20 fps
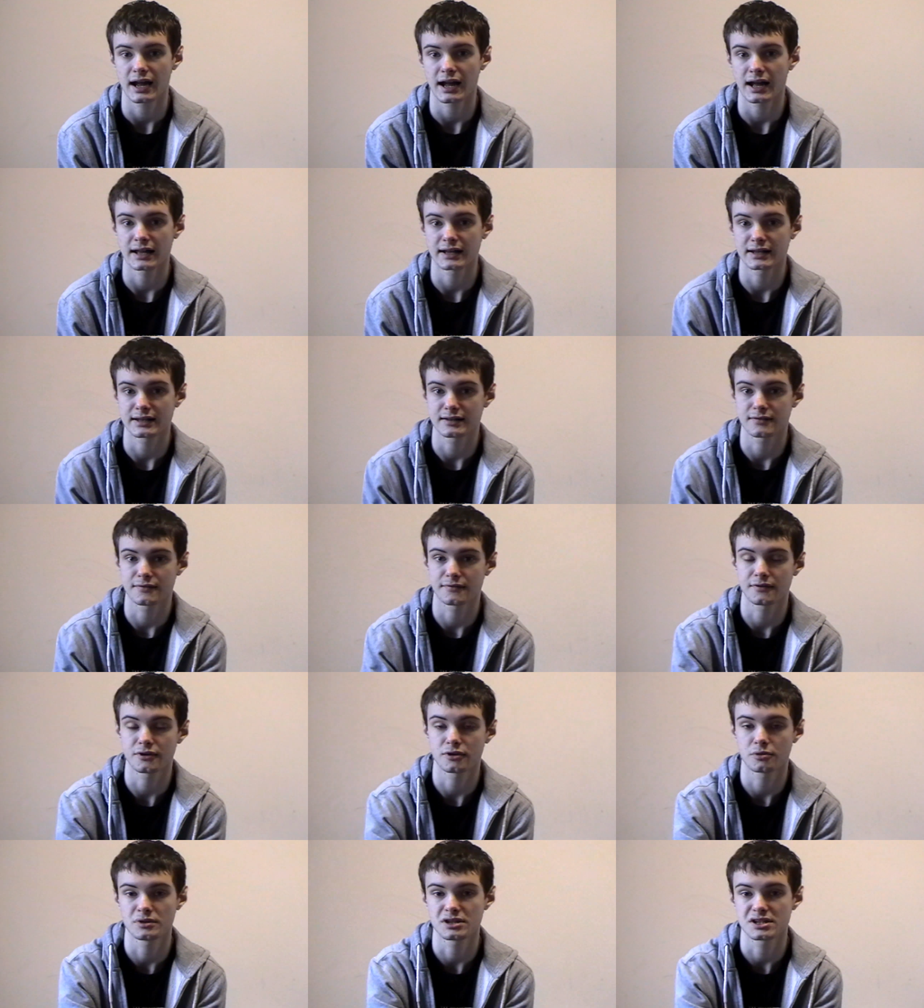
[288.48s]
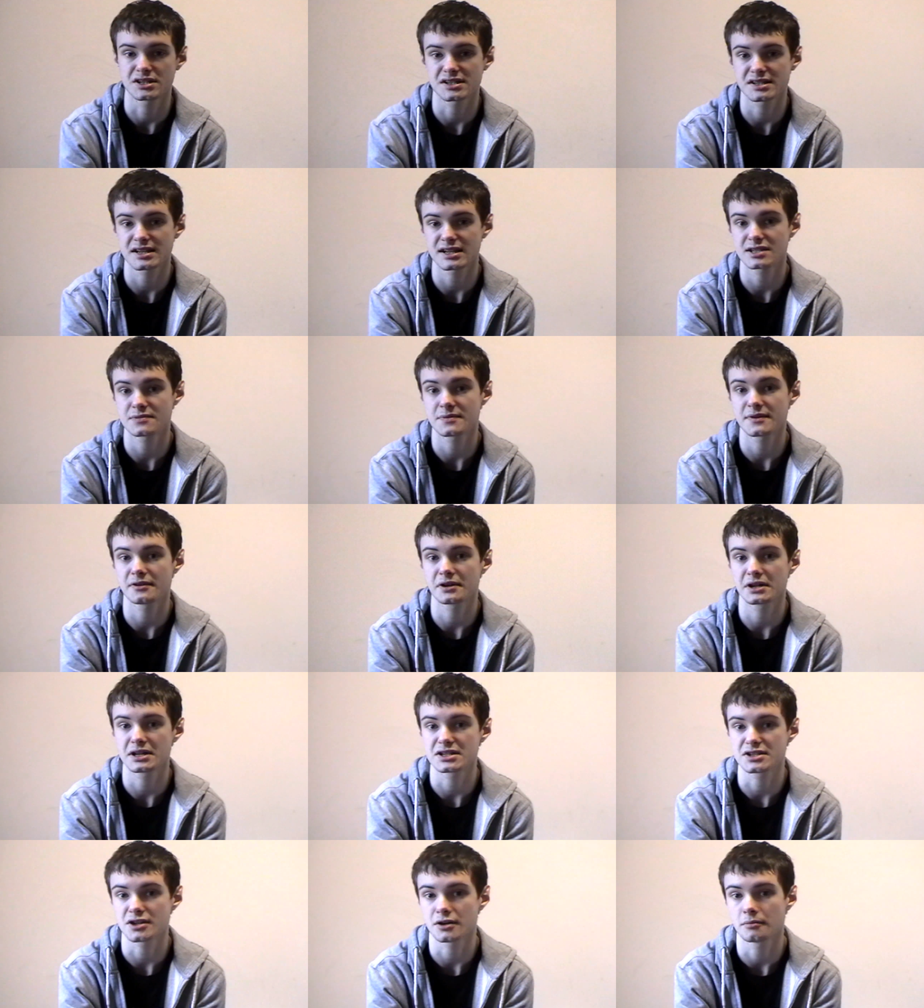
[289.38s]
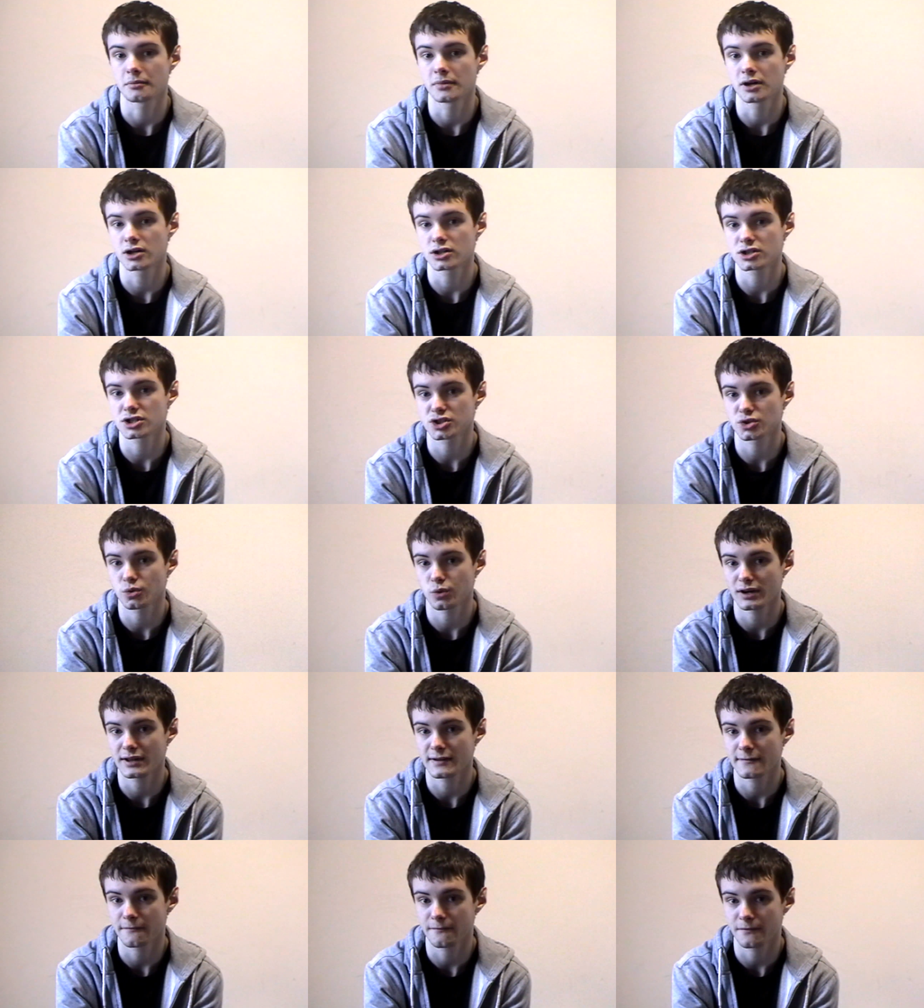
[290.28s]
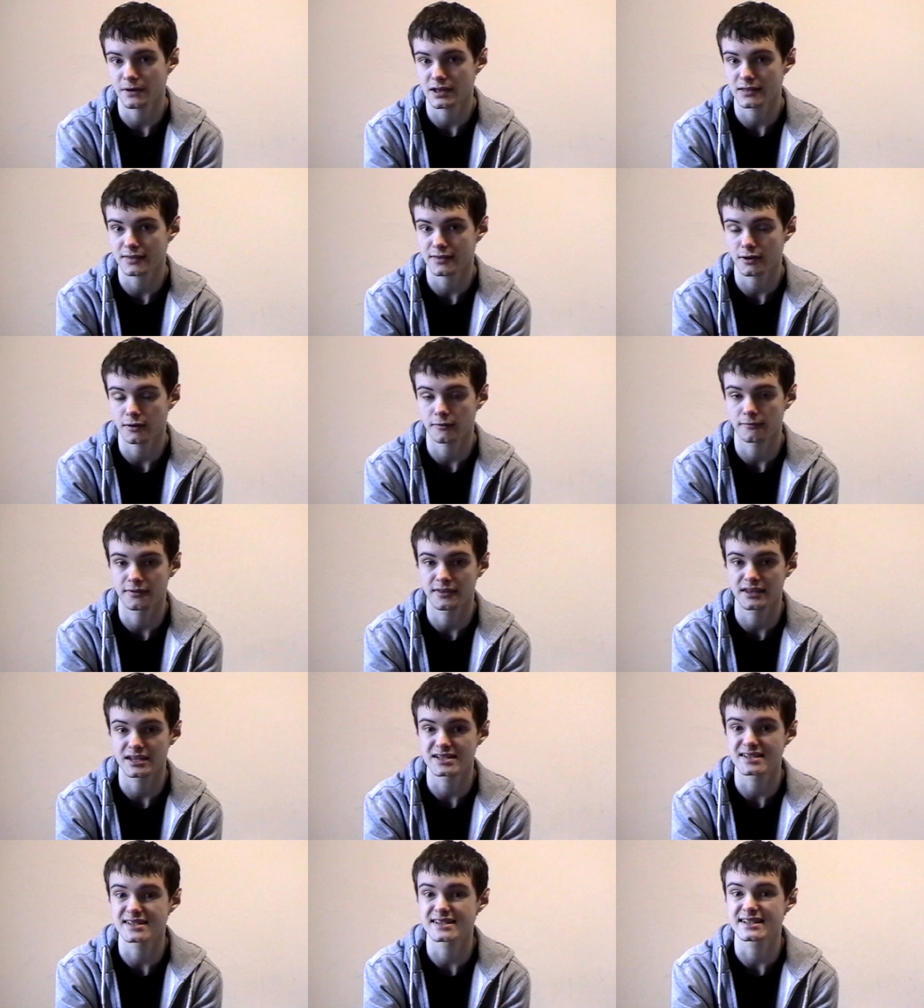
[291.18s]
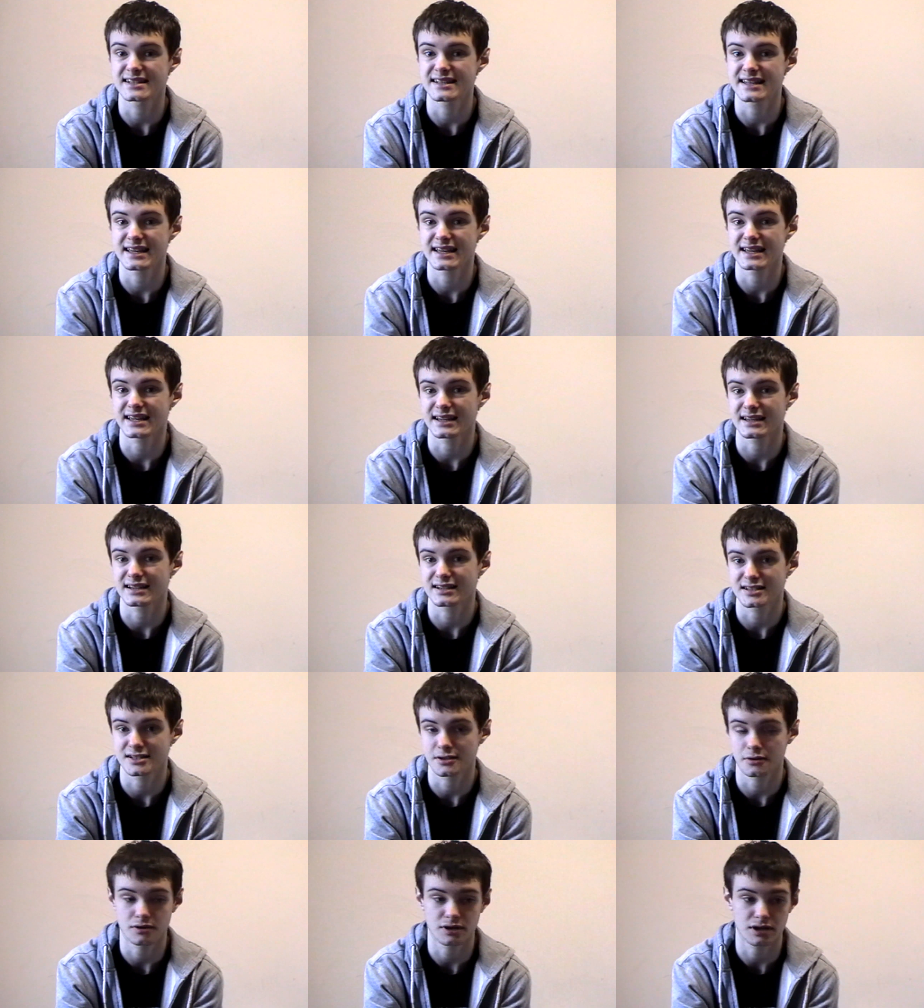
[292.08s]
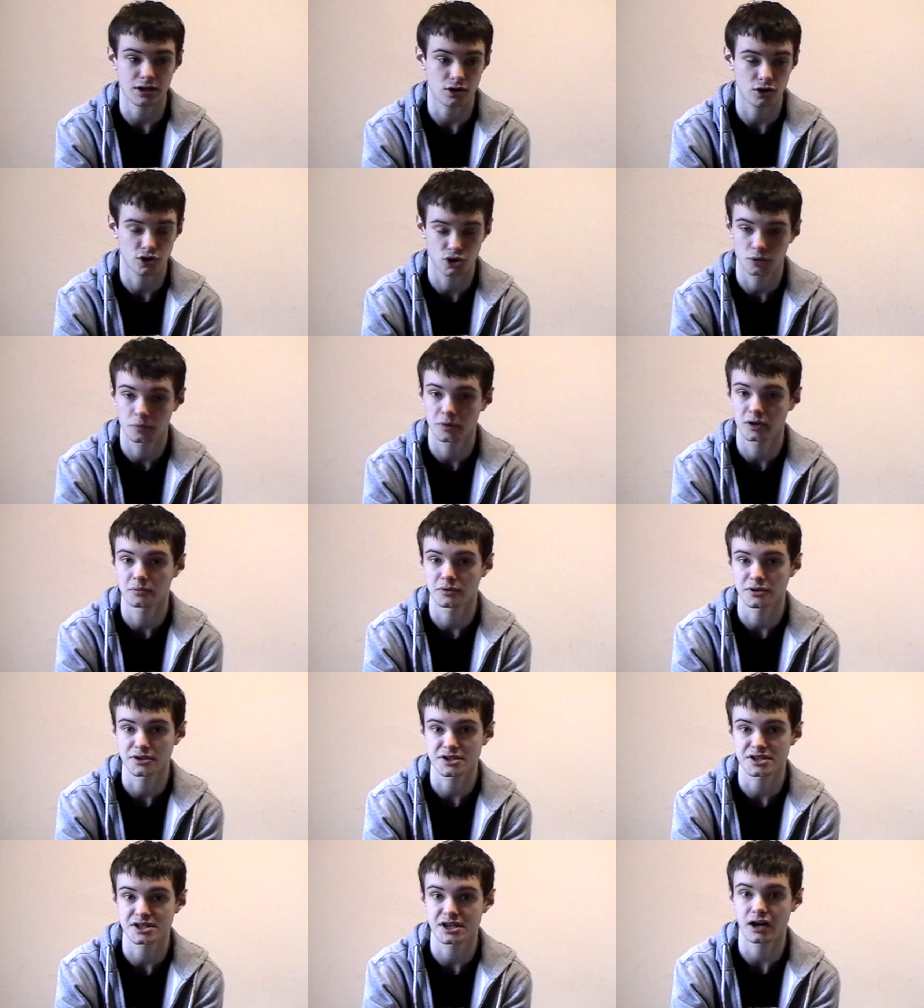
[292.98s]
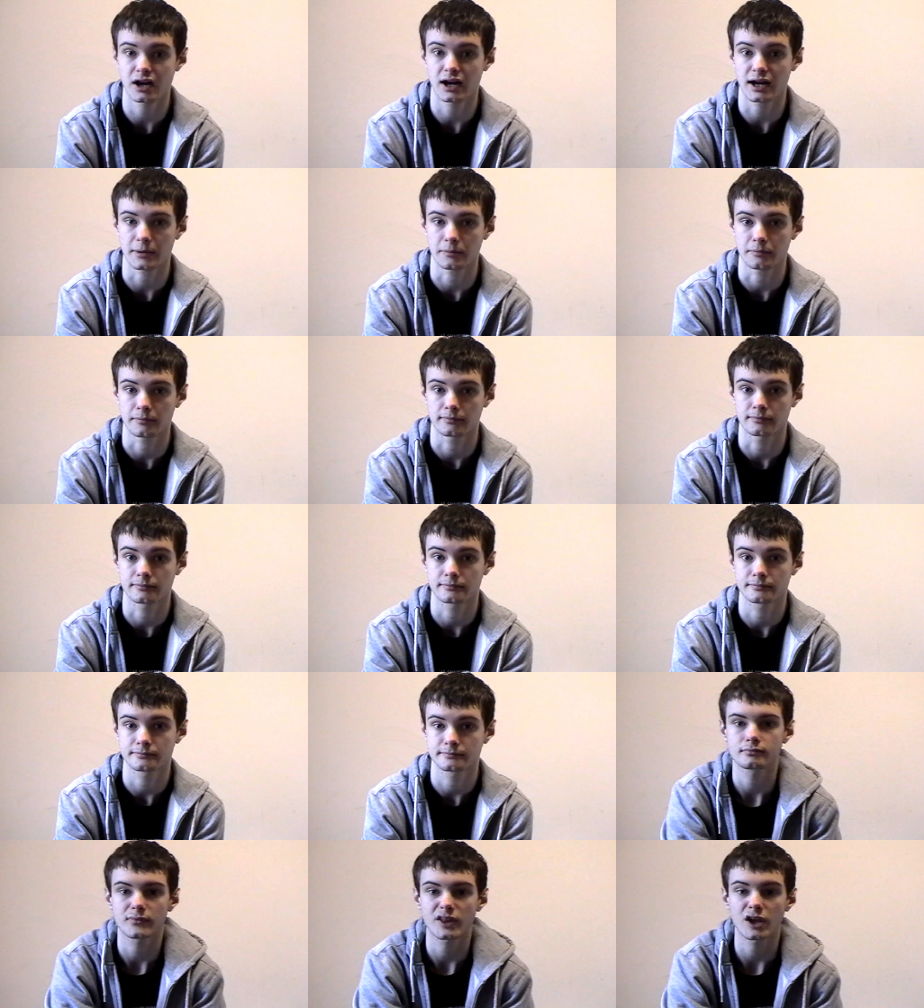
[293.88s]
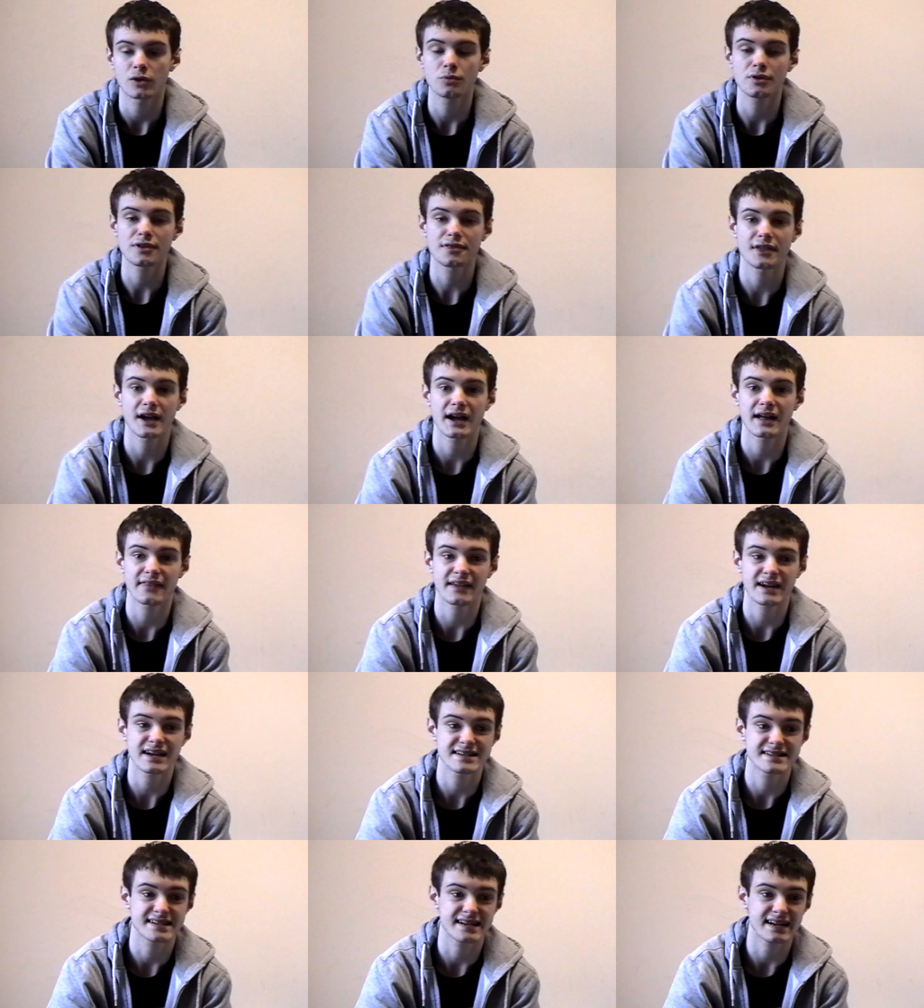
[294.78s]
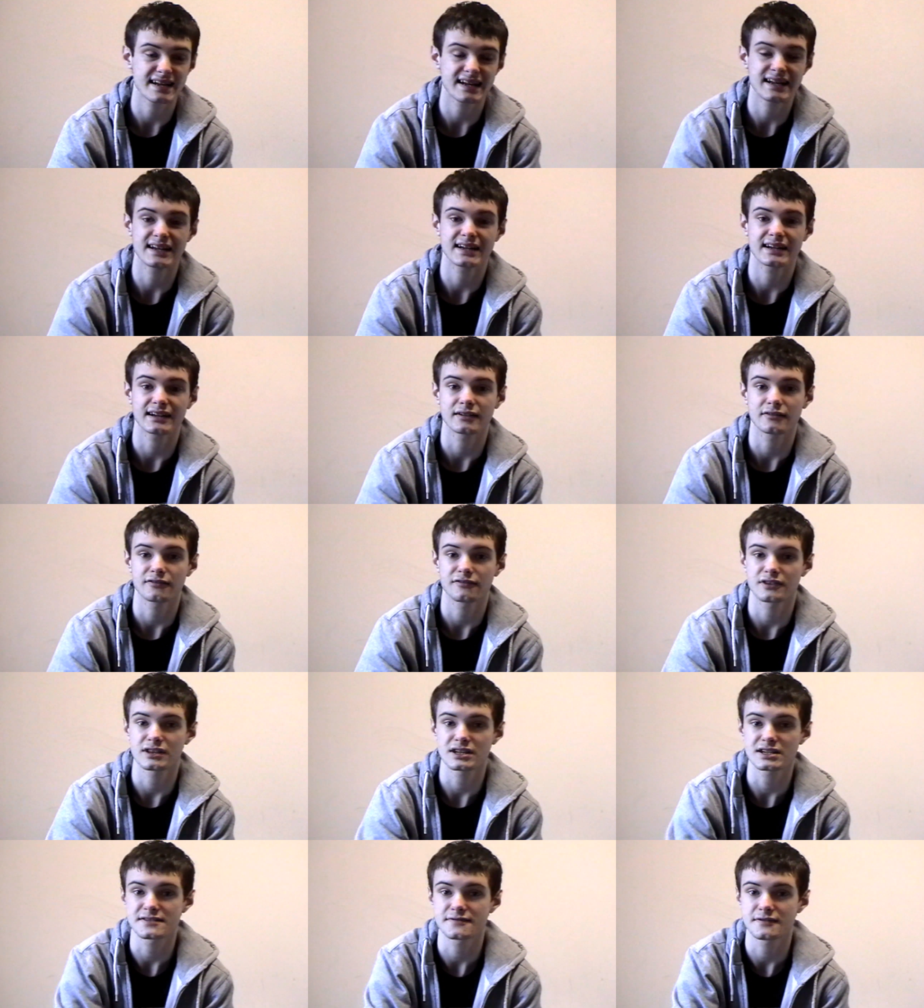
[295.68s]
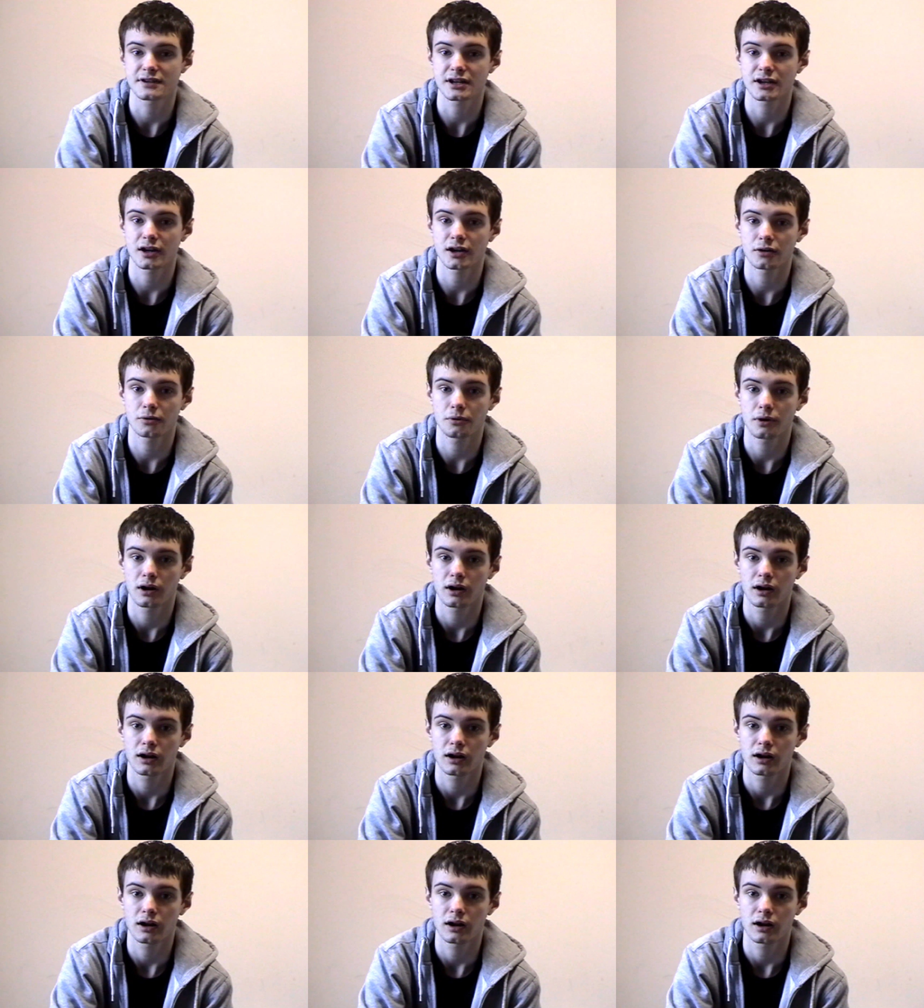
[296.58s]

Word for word: and the film is set to be released on March twenty-fifth of this year, so only a couple of months' time. And with that, that is it for this video.